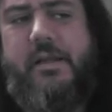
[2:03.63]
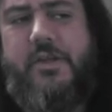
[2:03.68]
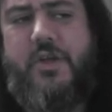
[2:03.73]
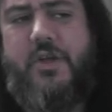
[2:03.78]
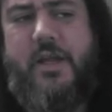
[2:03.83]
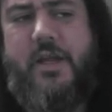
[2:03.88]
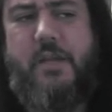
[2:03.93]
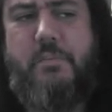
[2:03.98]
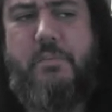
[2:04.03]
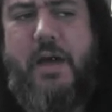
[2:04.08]

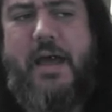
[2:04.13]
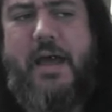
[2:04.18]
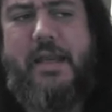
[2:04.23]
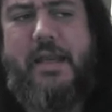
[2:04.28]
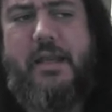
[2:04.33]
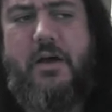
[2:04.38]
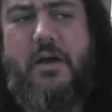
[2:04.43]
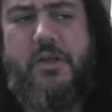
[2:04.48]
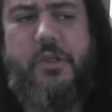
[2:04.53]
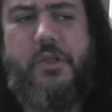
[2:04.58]
Try
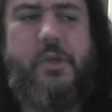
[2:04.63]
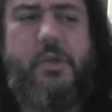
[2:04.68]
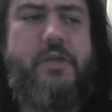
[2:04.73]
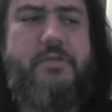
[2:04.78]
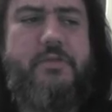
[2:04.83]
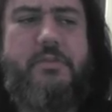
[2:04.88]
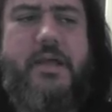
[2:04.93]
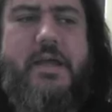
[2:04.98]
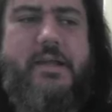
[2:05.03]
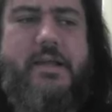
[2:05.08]
combining the 3
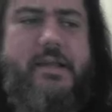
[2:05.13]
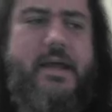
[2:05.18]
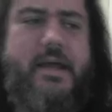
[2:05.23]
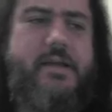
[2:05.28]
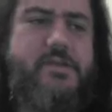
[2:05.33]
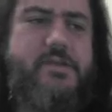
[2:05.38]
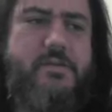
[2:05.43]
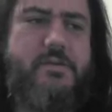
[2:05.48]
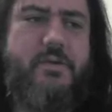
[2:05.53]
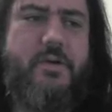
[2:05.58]
of them like
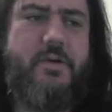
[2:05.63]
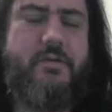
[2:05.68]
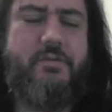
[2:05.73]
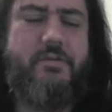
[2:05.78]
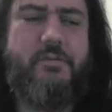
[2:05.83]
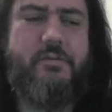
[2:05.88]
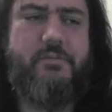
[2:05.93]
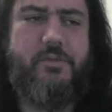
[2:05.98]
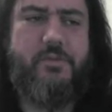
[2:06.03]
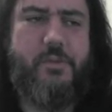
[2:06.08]
that. So I'm going
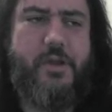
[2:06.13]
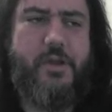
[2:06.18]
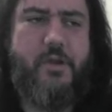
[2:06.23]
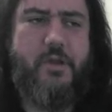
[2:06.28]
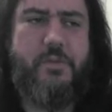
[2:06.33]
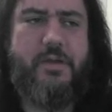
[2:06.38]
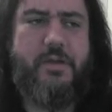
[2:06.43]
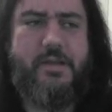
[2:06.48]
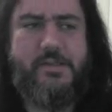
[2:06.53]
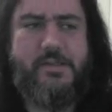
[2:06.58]
from 3
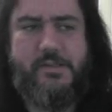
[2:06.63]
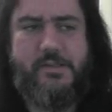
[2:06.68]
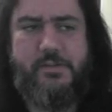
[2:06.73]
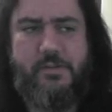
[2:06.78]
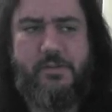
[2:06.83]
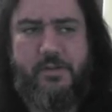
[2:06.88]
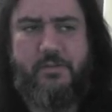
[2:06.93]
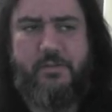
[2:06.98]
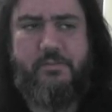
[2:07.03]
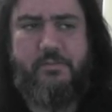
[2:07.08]
open E's to
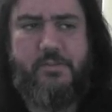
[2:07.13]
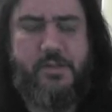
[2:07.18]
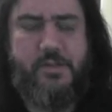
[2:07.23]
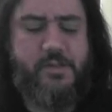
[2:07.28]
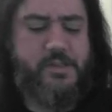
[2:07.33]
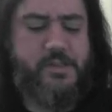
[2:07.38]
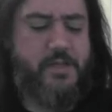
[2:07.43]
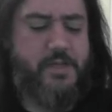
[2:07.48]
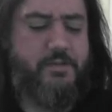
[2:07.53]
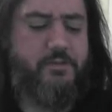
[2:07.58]
the
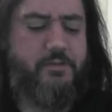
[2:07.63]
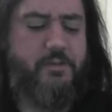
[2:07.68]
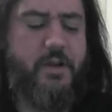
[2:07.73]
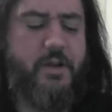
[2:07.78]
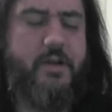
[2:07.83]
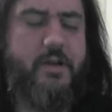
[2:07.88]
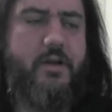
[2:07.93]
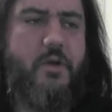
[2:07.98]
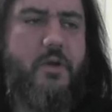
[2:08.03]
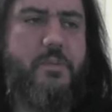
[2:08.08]
7th
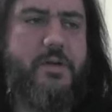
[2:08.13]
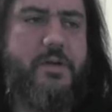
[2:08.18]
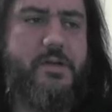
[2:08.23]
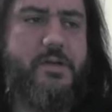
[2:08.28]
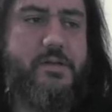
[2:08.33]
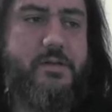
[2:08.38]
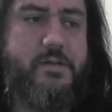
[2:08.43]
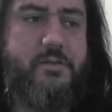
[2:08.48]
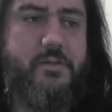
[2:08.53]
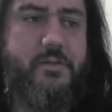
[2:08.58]
fret
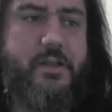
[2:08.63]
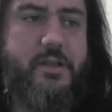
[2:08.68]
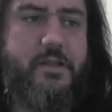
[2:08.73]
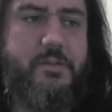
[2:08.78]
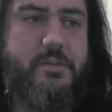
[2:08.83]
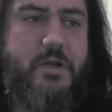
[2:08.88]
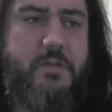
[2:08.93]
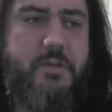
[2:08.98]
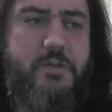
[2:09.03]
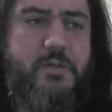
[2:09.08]
opened
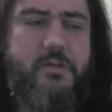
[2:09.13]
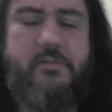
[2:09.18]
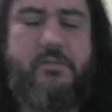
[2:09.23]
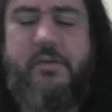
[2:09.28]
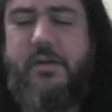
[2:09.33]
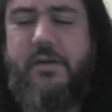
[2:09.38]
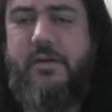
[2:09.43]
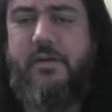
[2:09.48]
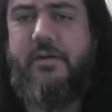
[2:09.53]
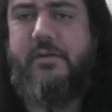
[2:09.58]
without the palm
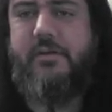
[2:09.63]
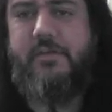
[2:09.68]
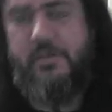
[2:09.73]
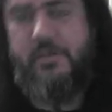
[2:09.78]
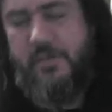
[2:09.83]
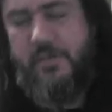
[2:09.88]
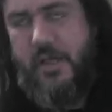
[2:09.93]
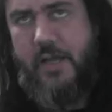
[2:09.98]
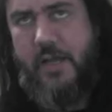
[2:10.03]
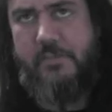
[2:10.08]
mute
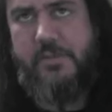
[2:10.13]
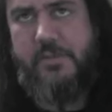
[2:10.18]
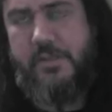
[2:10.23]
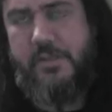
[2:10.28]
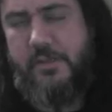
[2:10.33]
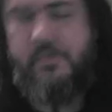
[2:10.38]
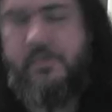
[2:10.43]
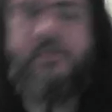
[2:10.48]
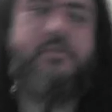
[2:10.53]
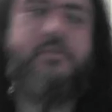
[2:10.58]
2
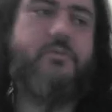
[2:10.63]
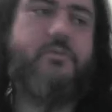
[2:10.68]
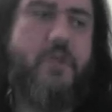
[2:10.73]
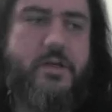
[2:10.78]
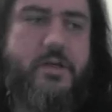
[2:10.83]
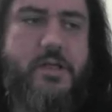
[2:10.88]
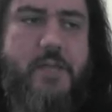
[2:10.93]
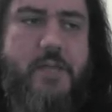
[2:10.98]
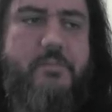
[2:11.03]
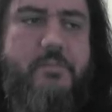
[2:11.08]
times,
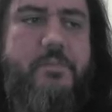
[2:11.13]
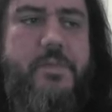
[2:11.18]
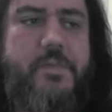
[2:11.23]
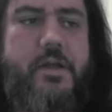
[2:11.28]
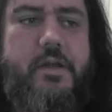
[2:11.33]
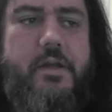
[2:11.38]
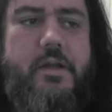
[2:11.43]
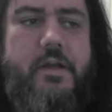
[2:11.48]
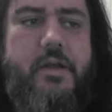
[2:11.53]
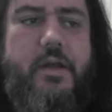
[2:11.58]
1 time.
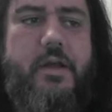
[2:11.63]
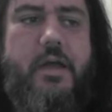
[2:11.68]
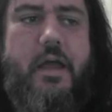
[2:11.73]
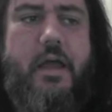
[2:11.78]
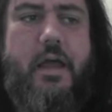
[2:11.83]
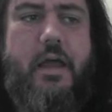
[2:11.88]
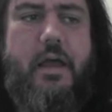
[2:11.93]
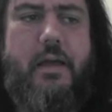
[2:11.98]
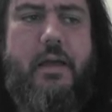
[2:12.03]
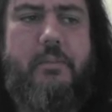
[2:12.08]

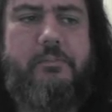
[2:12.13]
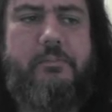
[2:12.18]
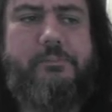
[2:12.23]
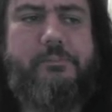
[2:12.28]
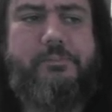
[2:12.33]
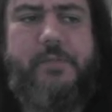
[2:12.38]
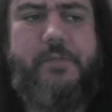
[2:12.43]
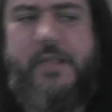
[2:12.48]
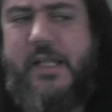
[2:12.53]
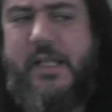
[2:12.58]

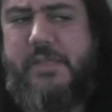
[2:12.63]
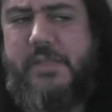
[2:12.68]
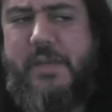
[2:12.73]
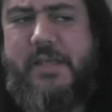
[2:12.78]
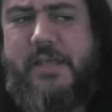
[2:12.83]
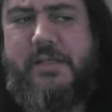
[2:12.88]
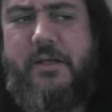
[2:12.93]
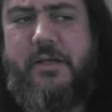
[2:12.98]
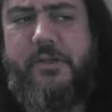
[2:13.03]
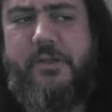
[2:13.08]
That's
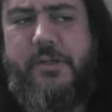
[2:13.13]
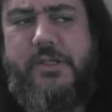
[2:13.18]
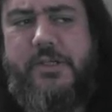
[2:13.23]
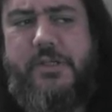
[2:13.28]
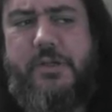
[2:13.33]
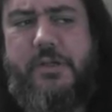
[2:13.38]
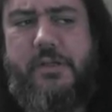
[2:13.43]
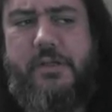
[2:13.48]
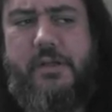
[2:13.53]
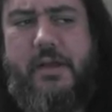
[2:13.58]
basically all there
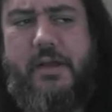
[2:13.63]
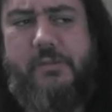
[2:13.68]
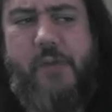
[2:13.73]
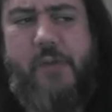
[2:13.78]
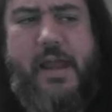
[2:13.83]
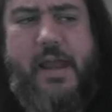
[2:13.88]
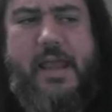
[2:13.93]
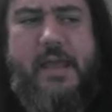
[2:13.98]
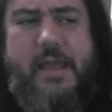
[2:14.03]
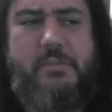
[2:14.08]
is to it. The
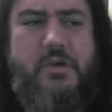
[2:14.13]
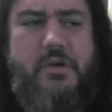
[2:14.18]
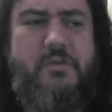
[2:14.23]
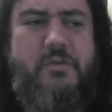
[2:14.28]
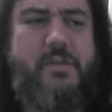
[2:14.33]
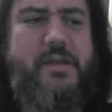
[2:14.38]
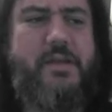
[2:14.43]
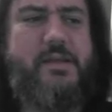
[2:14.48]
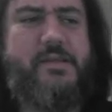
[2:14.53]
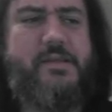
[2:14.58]
right hand
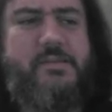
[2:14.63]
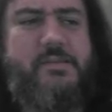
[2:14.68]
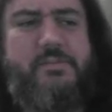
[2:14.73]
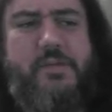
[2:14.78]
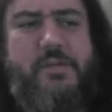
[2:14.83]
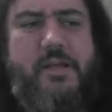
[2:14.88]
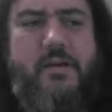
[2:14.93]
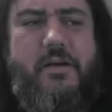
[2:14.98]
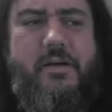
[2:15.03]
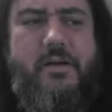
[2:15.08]
movement, it's
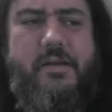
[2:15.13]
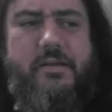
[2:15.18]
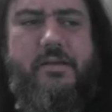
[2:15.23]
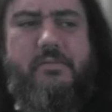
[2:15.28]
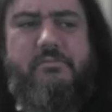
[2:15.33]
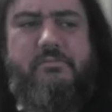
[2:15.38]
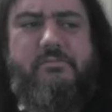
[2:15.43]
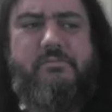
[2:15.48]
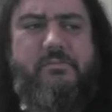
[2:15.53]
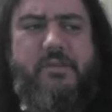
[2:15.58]
pretty hard
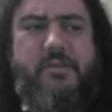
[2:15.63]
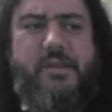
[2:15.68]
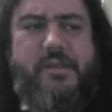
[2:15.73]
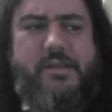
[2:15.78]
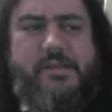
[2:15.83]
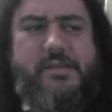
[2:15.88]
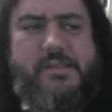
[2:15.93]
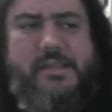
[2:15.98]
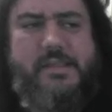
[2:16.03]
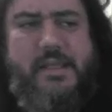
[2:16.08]
to
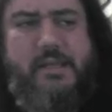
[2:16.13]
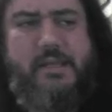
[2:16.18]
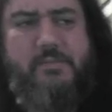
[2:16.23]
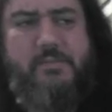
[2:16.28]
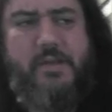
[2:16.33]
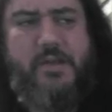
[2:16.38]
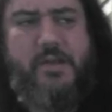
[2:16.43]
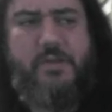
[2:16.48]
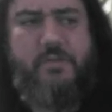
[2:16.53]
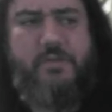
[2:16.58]
really see
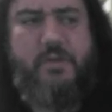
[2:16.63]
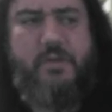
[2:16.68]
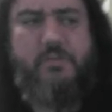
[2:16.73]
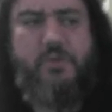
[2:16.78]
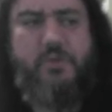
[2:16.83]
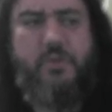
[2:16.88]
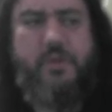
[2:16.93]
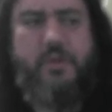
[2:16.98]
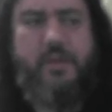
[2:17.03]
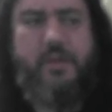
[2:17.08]
much of what
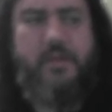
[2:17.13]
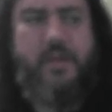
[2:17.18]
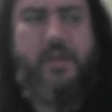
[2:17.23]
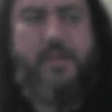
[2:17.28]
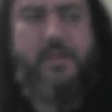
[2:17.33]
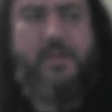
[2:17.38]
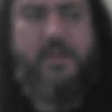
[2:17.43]
I'm doing, I